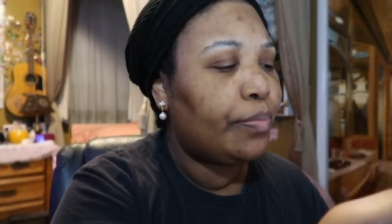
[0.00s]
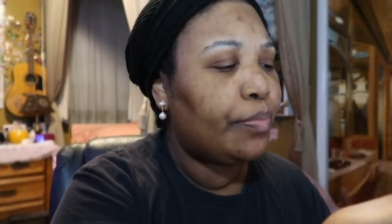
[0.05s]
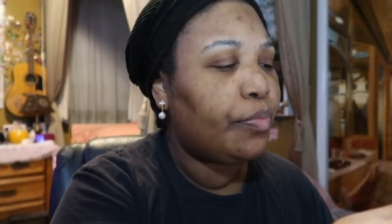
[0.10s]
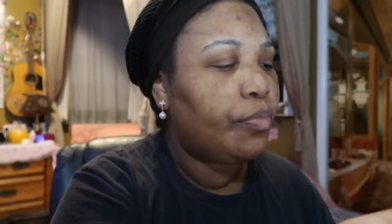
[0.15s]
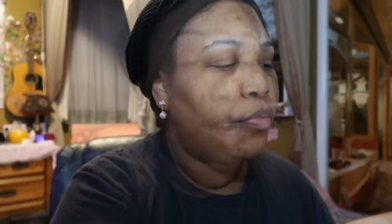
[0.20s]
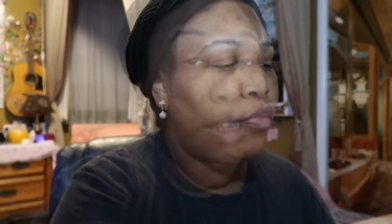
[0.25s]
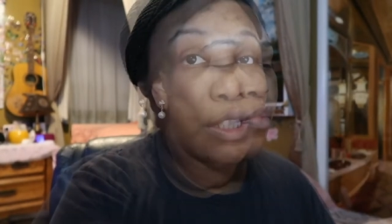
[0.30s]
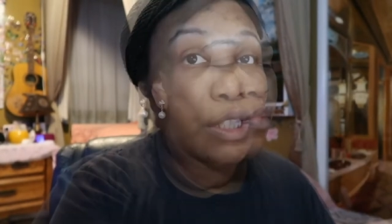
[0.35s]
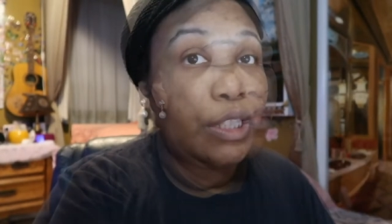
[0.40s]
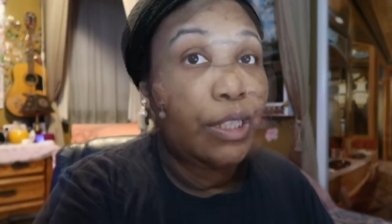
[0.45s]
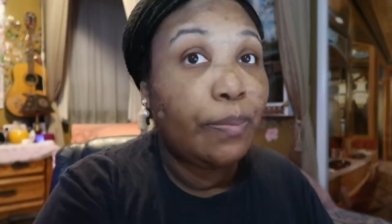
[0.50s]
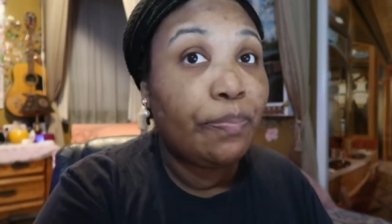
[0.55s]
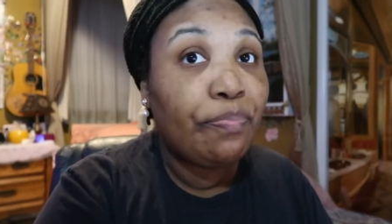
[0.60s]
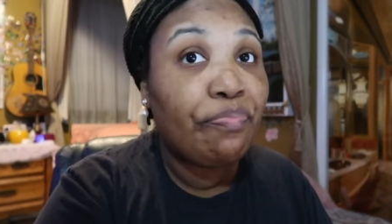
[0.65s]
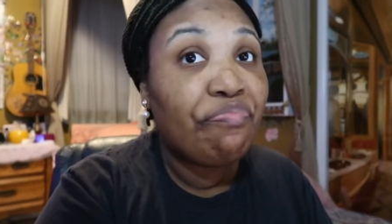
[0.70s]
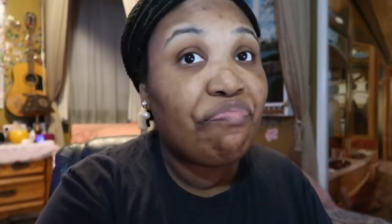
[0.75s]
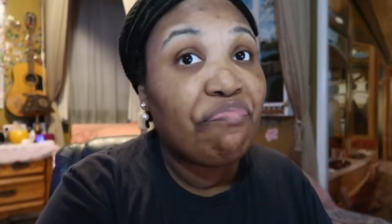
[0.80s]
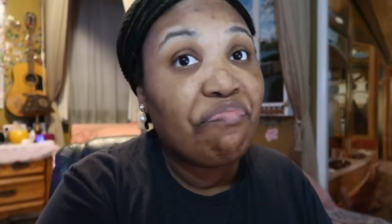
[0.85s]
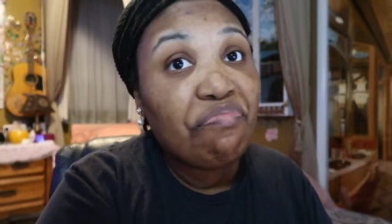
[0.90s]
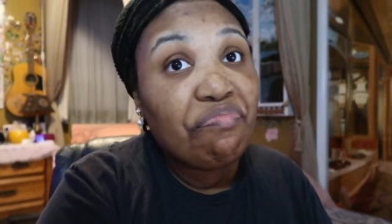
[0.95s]
But
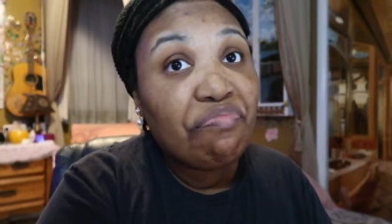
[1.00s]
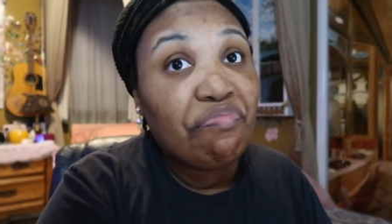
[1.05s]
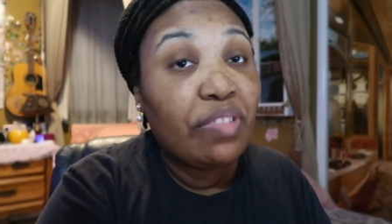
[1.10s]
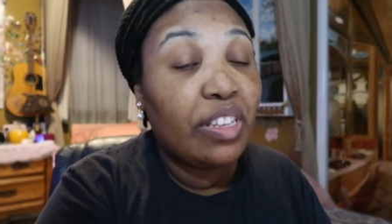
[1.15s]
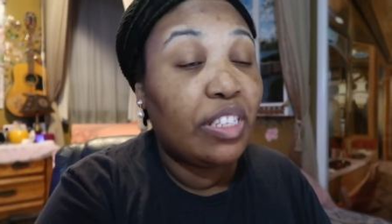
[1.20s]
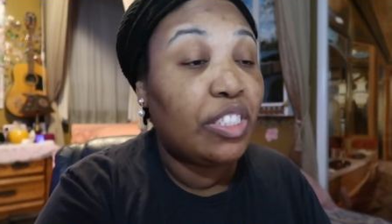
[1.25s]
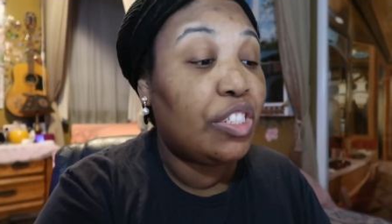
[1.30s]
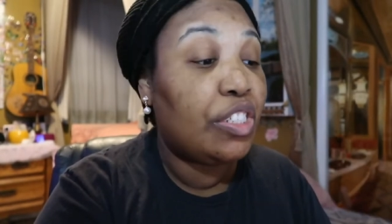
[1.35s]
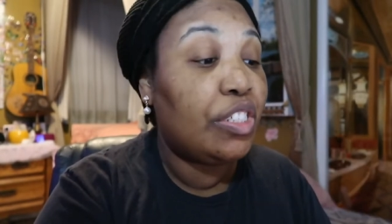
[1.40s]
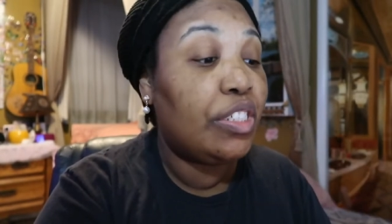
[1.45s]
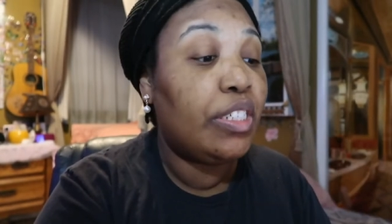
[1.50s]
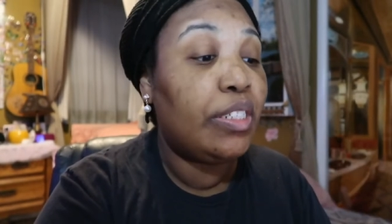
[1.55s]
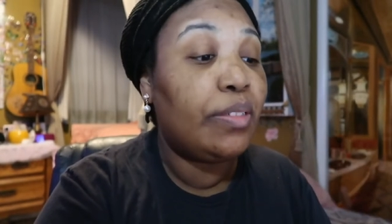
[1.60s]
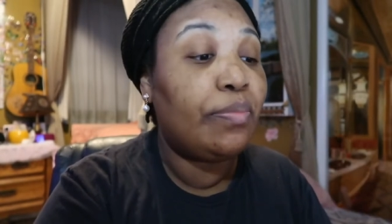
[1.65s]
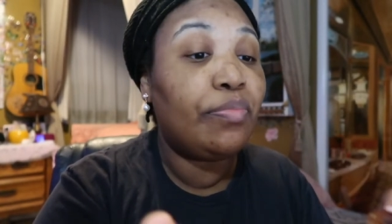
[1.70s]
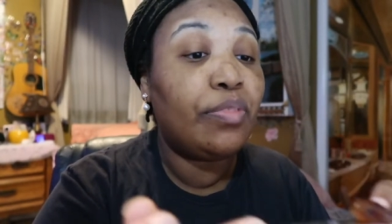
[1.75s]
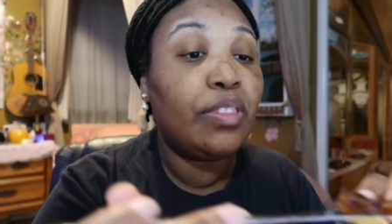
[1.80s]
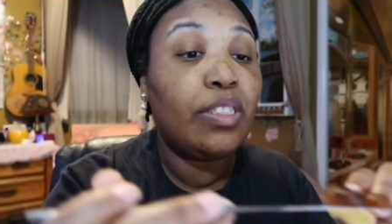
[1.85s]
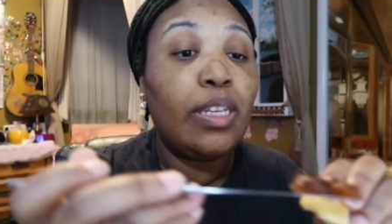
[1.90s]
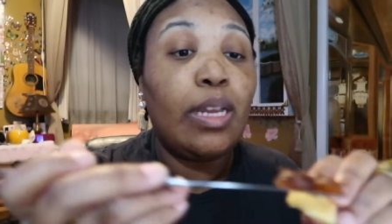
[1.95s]
it's
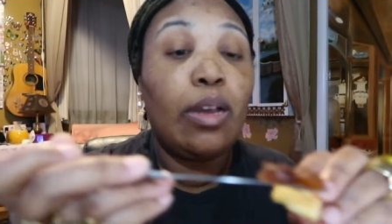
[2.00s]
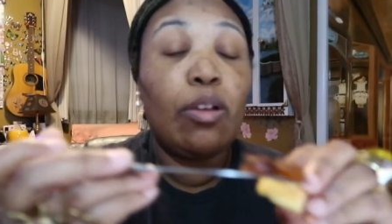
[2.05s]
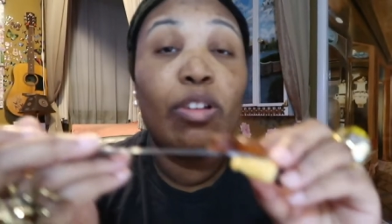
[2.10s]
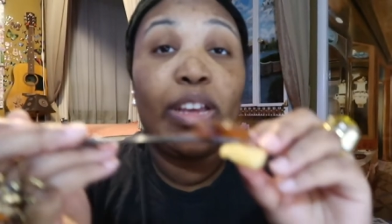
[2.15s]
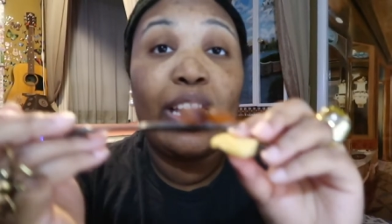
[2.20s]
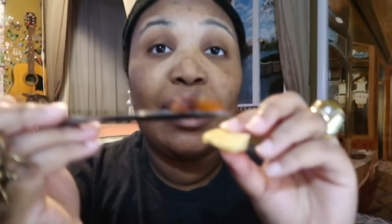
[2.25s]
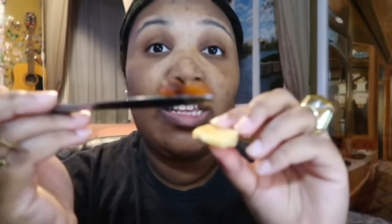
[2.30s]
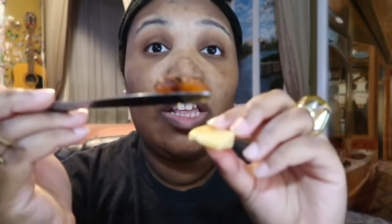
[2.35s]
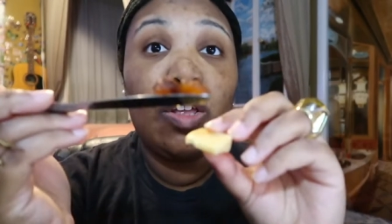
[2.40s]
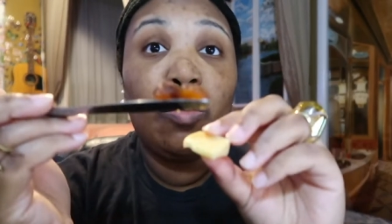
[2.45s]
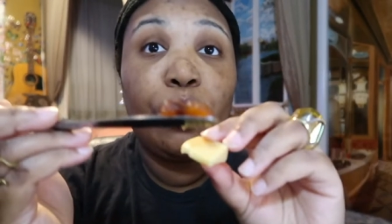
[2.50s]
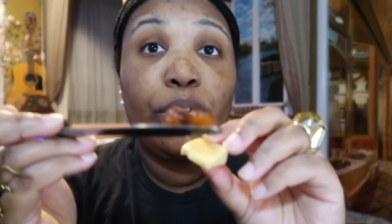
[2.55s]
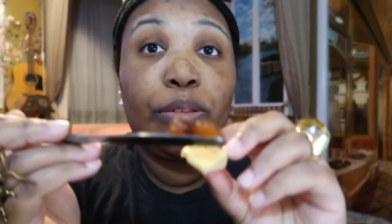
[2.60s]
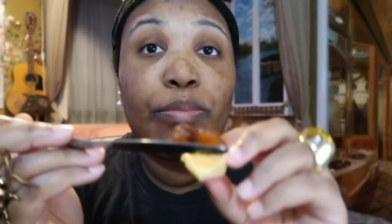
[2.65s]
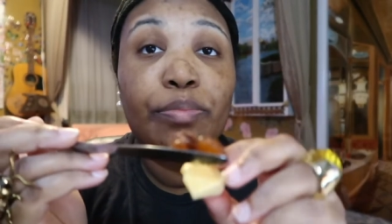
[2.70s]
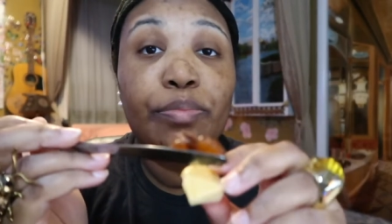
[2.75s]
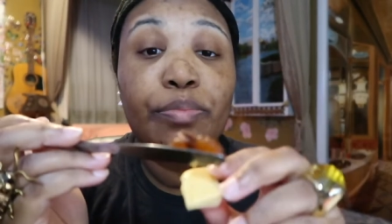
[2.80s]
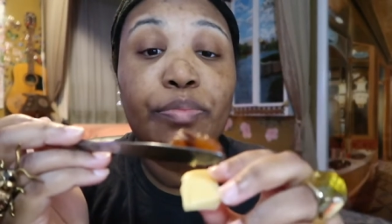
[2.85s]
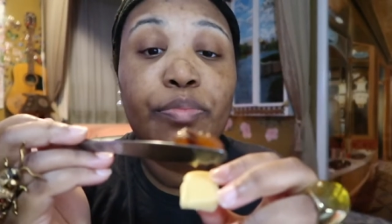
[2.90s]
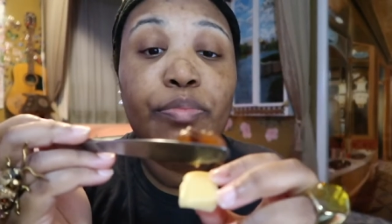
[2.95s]
good. I want to get another
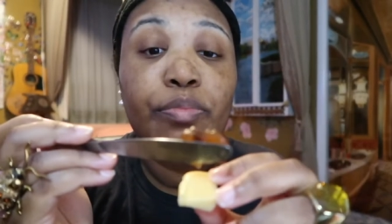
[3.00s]
one.